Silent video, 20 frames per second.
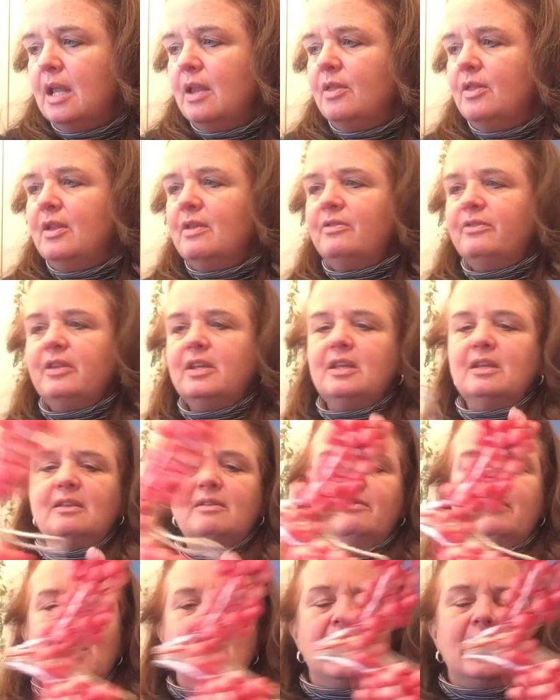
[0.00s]
This
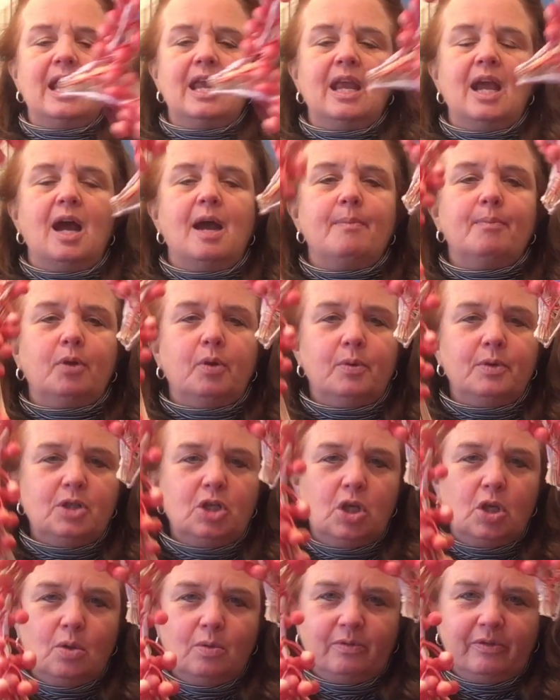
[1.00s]
is a, I'm going
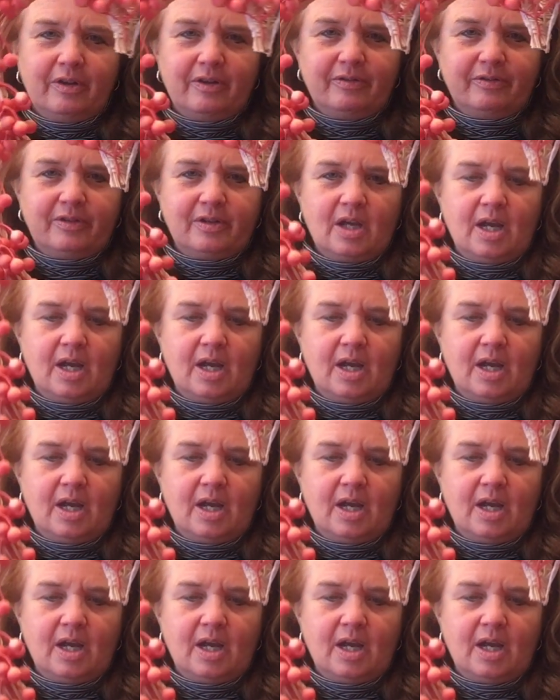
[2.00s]
to use this,